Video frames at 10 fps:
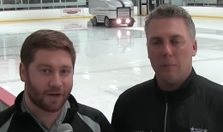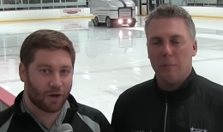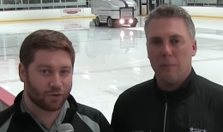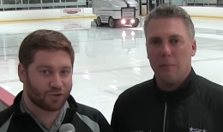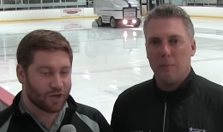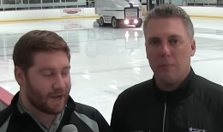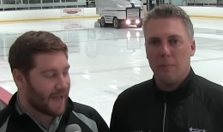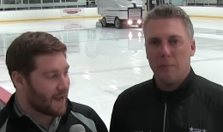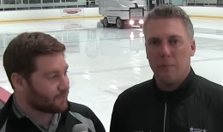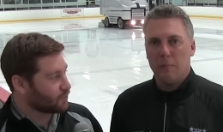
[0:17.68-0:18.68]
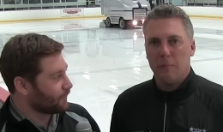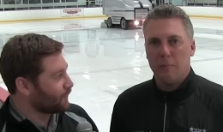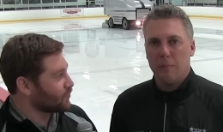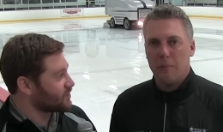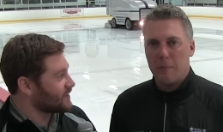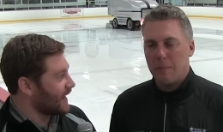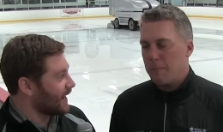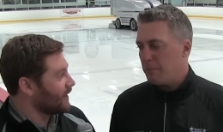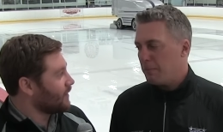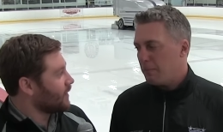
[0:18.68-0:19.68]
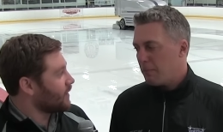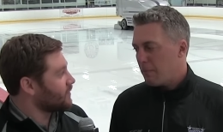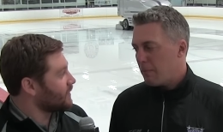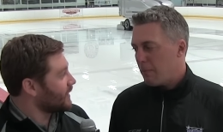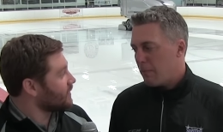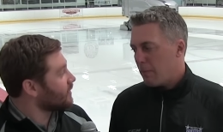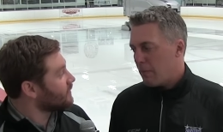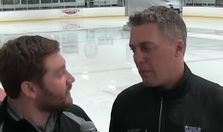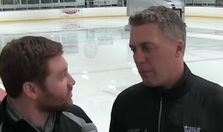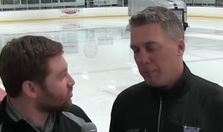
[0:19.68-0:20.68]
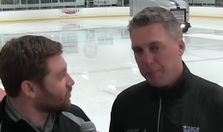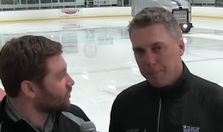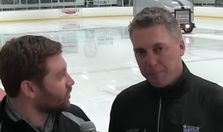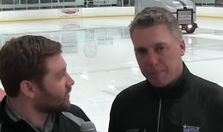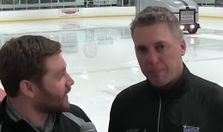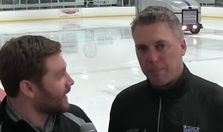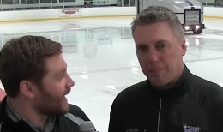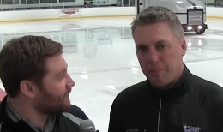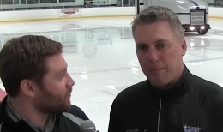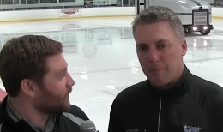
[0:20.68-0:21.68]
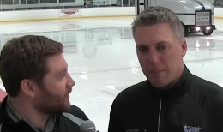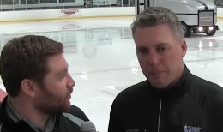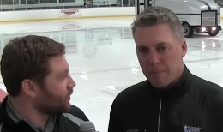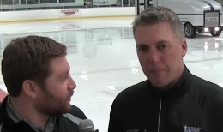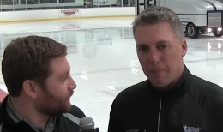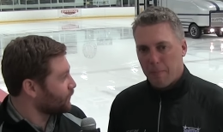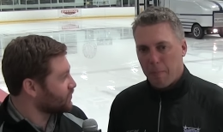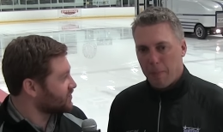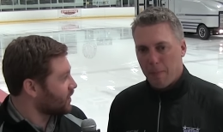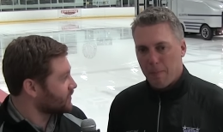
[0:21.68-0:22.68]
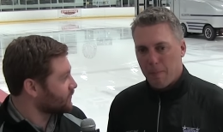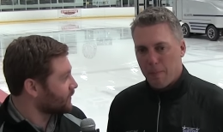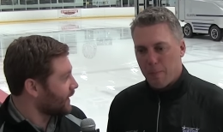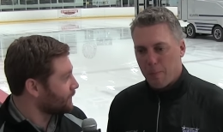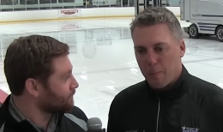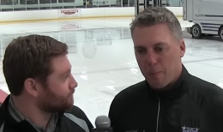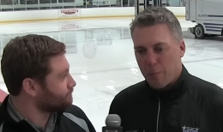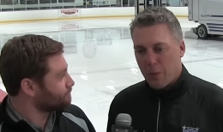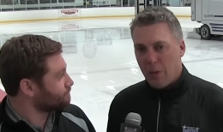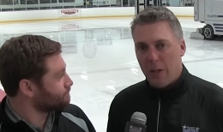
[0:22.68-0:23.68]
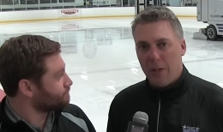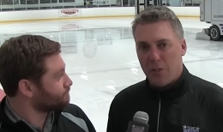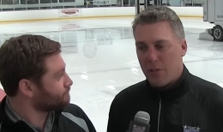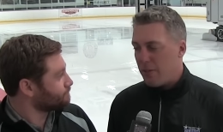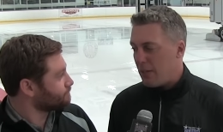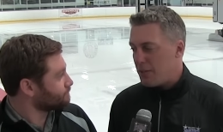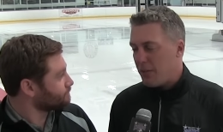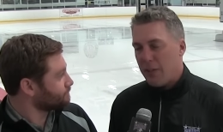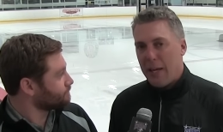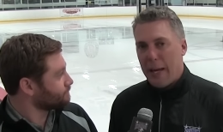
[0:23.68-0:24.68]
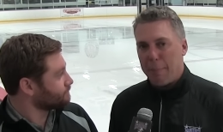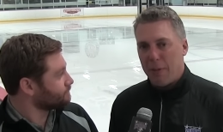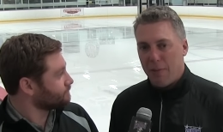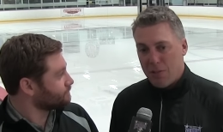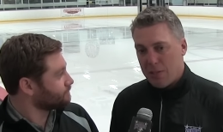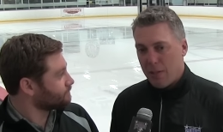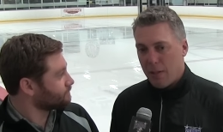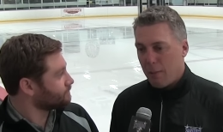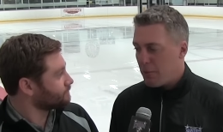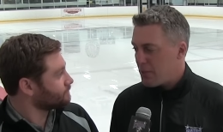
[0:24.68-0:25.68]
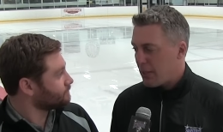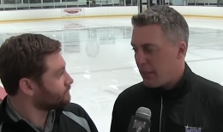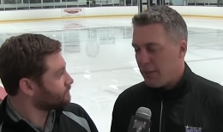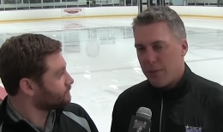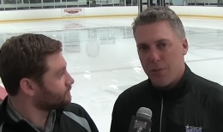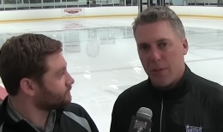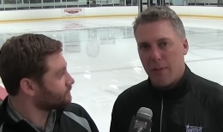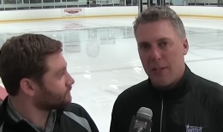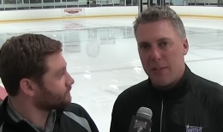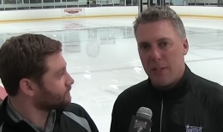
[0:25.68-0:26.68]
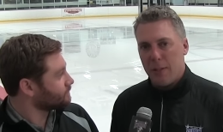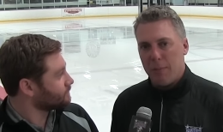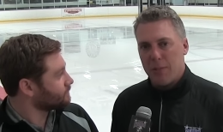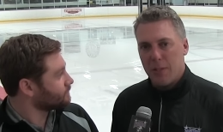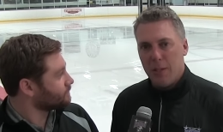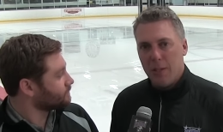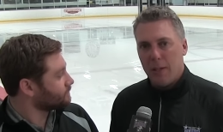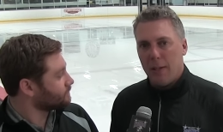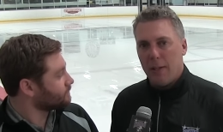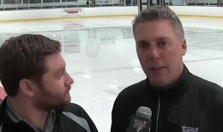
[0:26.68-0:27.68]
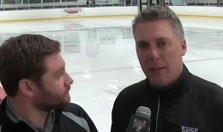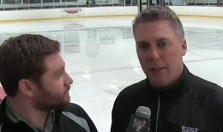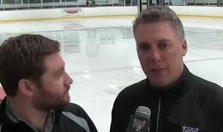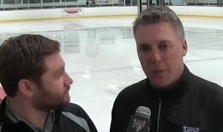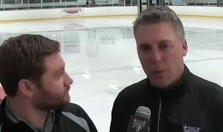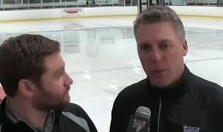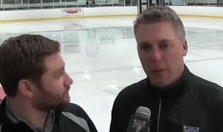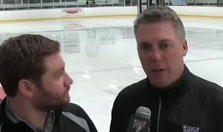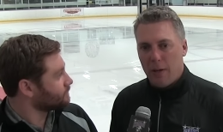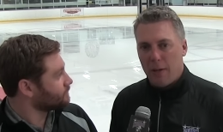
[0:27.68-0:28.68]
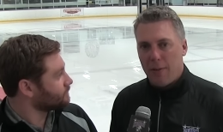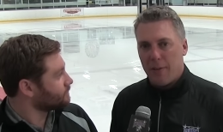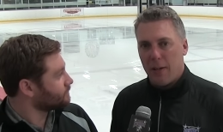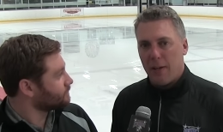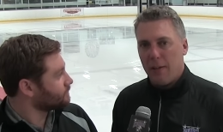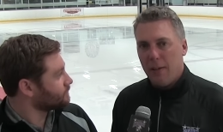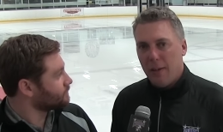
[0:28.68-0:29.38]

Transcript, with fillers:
Speaker 1: coach, after the first day, uh, you get initial look at everybody. What are your first thoughts from camp?
Speaker 2: Well, initial thoughts very happy. Obviously, our numbers are great this year, eight teams uh, in total, and, and, I thought